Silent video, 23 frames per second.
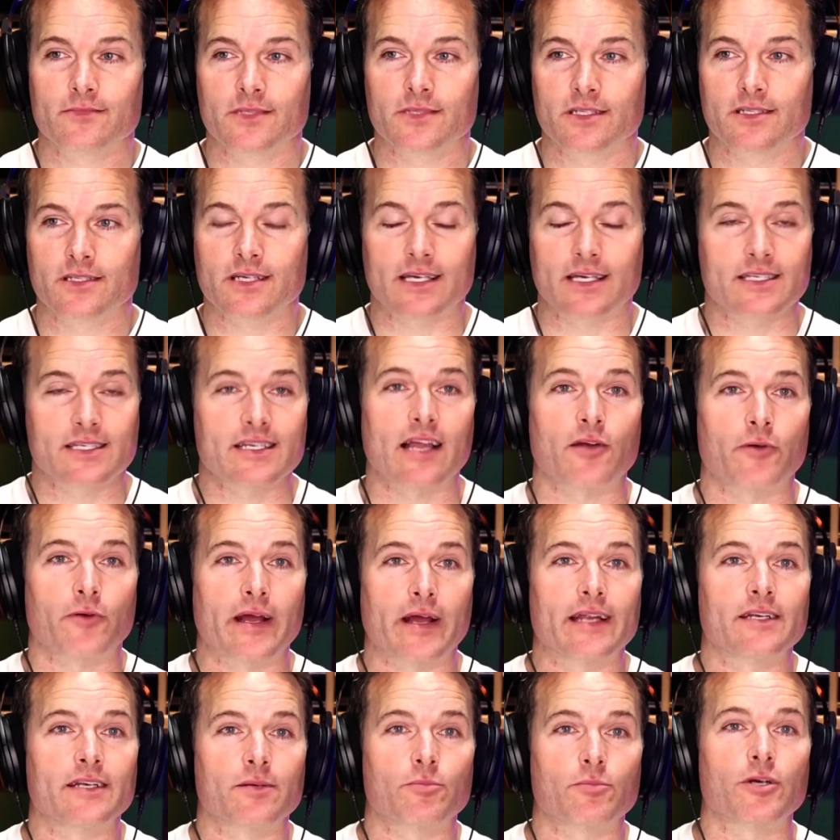accelerated
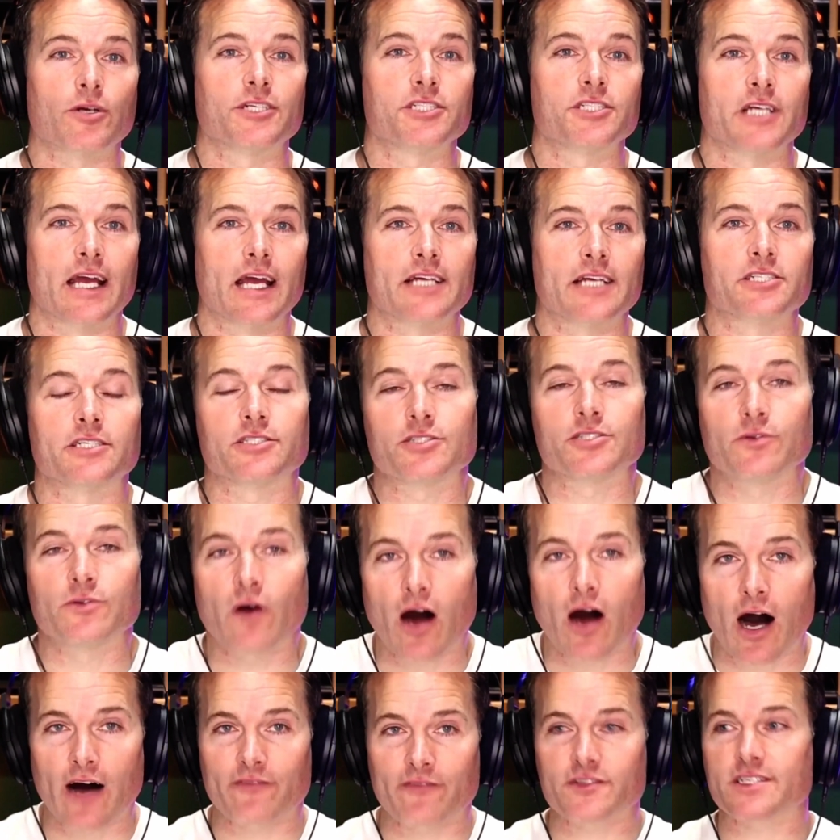depreciation to
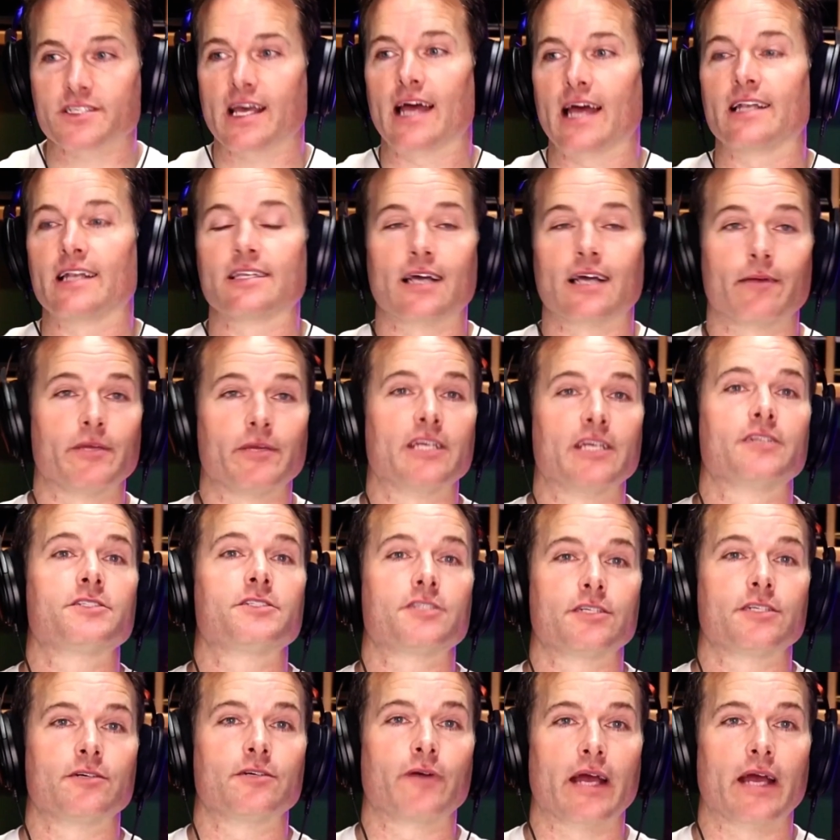offset W
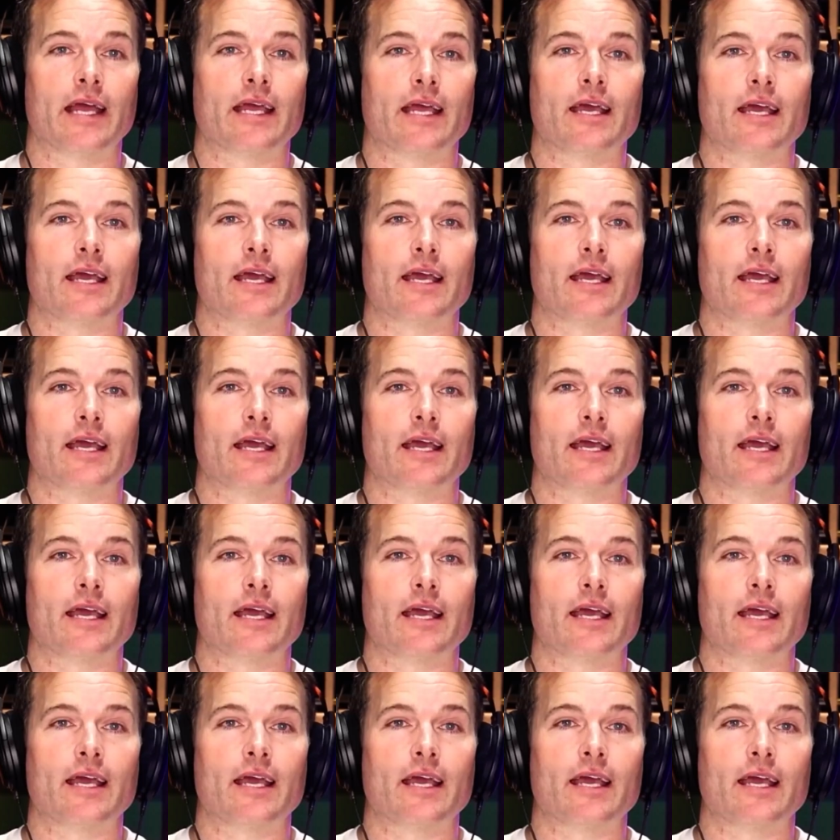2 income.